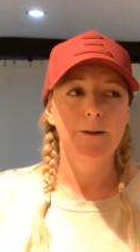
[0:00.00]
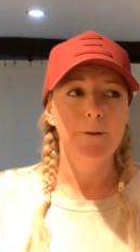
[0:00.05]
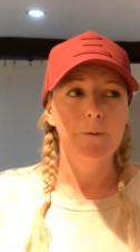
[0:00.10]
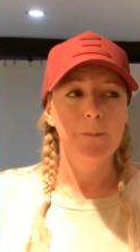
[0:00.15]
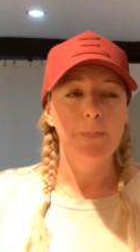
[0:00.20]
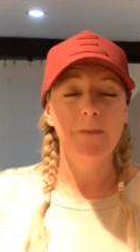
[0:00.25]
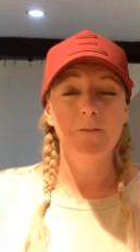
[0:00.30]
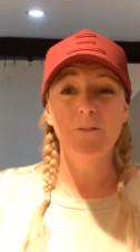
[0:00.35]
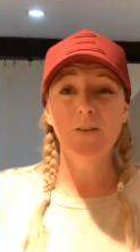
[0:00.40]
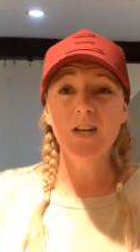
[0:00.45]

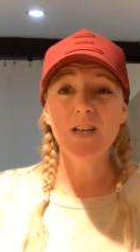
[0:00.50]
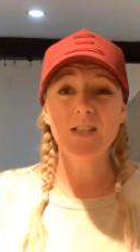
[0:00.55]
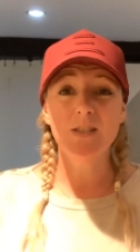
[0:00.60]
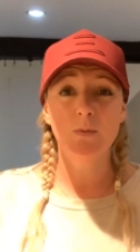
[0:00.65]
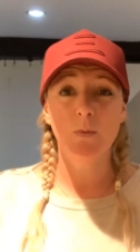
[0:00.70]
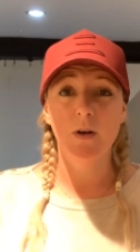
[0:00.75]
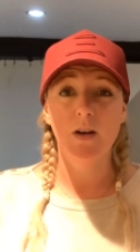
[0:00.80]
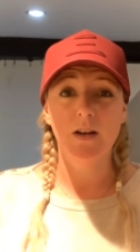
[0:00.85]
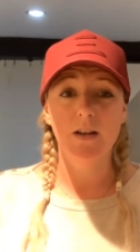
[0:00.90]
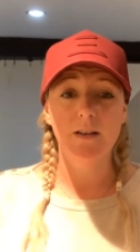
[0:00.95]
The first
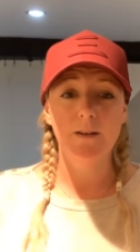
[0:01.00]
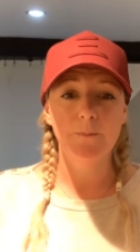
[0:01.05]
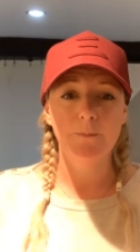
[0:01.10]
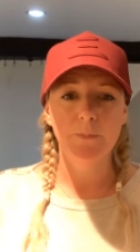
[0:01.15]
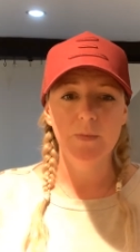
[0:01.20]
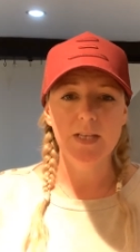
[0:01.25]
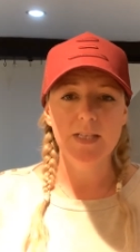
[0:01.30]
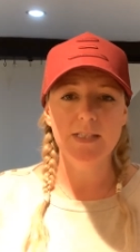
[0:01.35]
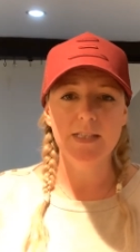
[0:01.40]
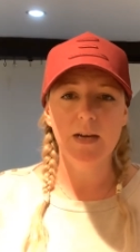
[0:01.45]
one
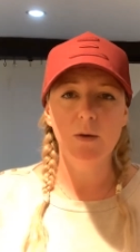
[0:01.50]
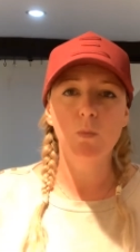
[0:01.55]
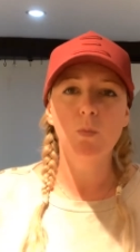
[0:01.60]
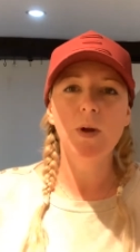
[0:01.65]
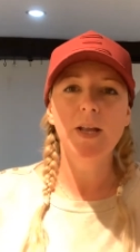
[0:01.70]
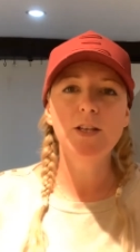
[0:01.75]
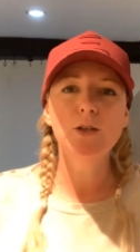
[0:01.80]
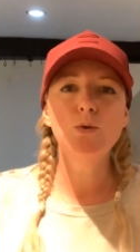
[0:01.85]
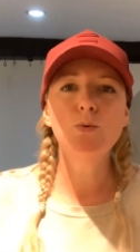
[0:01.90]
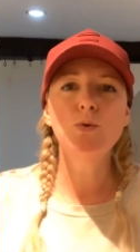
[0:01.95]
is that
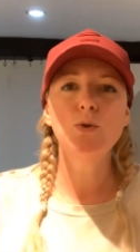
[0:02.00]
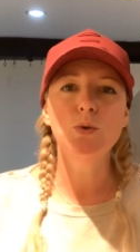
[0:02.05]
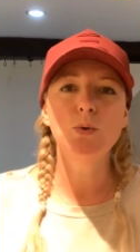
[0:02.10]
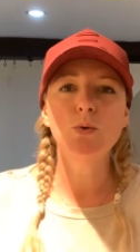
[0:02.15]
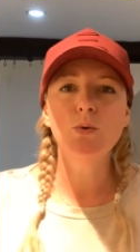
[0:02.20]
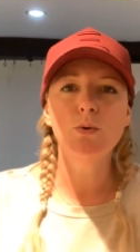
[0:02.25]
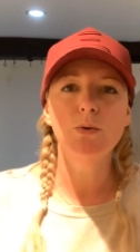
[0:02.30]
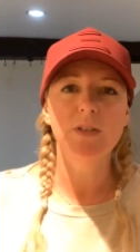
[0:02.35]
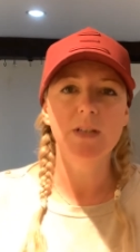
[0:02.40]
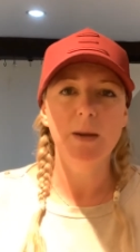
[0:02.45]
when you do
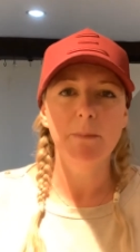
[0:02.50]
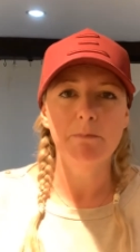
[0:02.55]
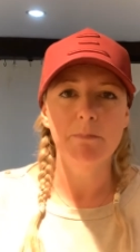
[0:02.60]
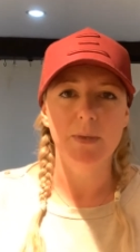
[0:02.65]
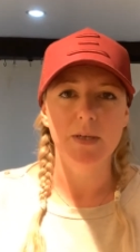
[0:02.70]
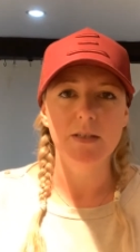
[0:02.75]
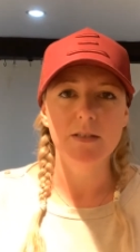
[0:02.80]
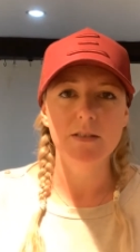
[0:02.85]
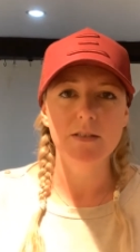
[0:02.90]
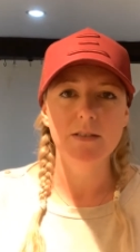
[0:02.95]
your
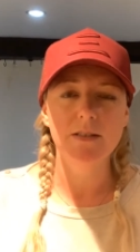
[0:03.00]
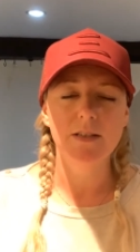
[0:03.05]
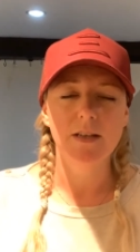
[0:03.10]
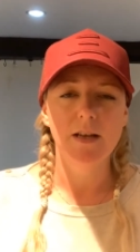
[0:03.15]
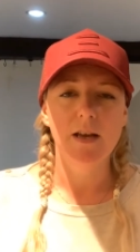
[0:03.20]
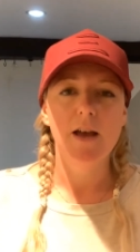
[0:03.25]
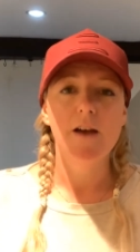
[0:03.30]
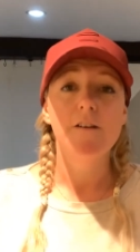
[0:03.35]
numbers,